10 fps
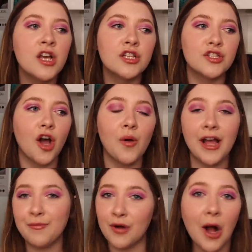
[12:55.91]
So
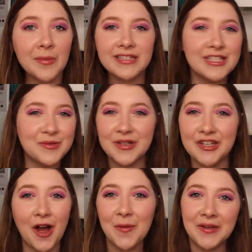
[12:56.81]
I promise it's
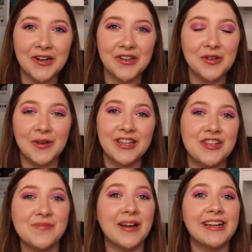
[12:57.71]
really not weird in the way
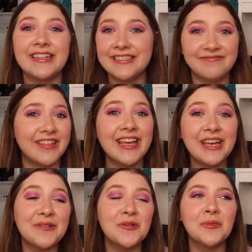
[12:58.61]
that you might think
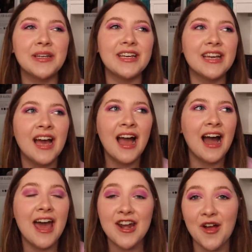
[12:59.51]
it will be.
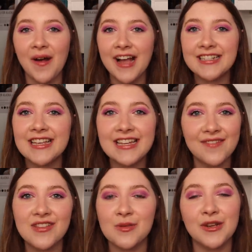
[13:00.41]
I don't know. I say
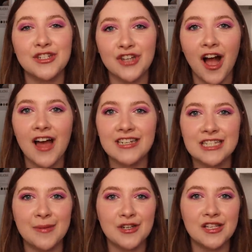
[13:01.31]
give this one a shot,
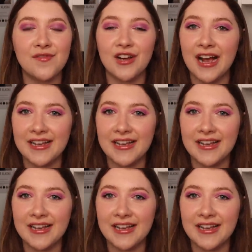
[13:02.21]
especially if you're